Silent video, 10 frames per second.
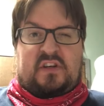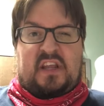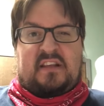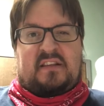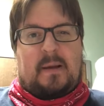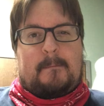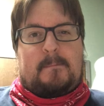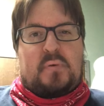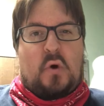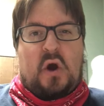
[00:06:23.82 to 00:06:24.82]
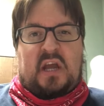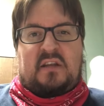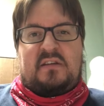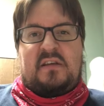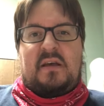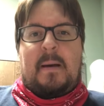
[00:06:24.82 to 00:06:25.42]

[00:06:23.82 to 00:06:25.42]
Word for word: disappoint